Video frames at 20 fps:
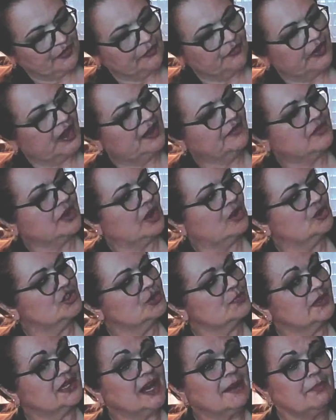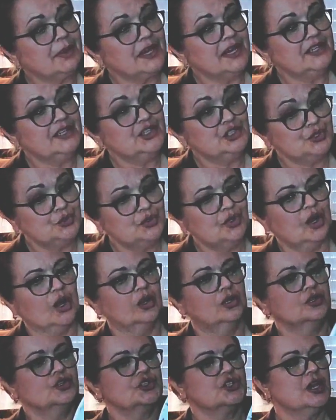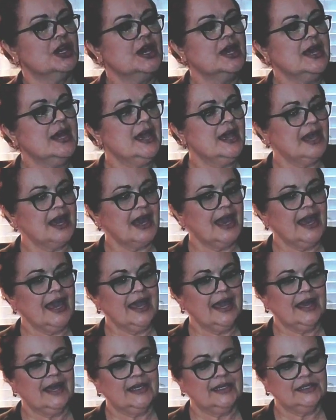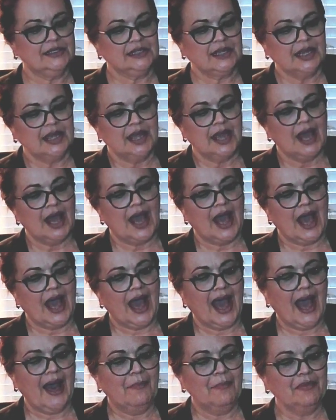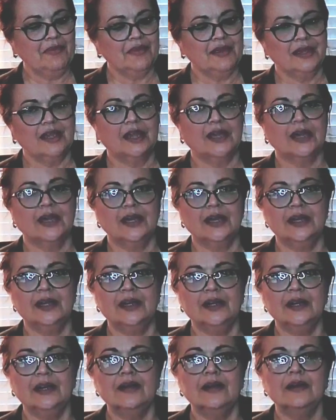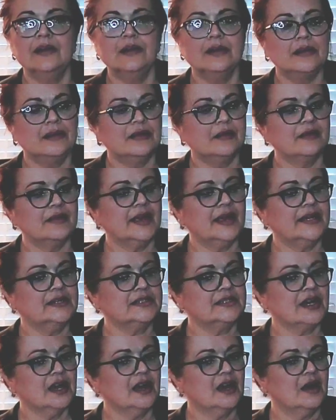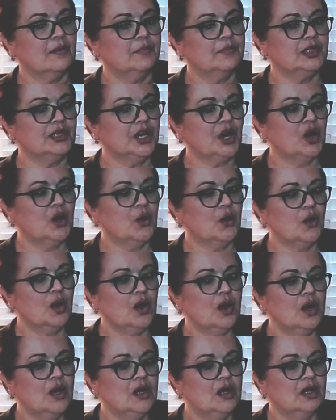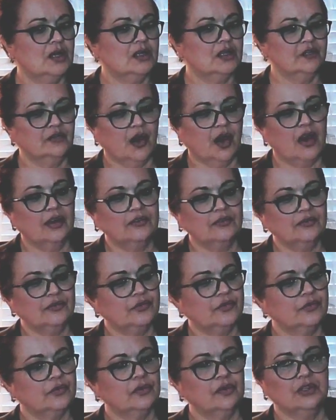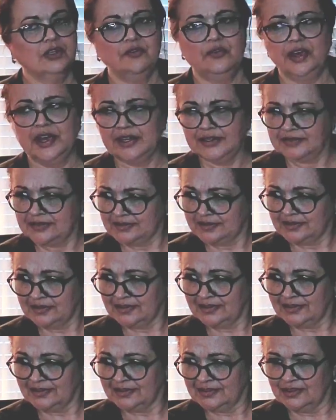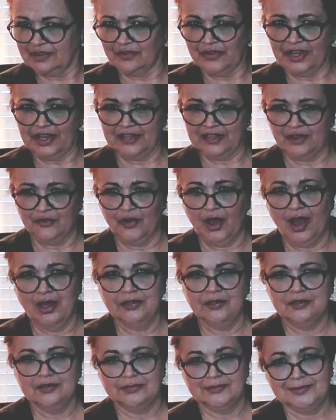for $5, but I paid $2, and I'm thinking that, um, you know, Yvonne, Yvette, Yvette, Yvonne,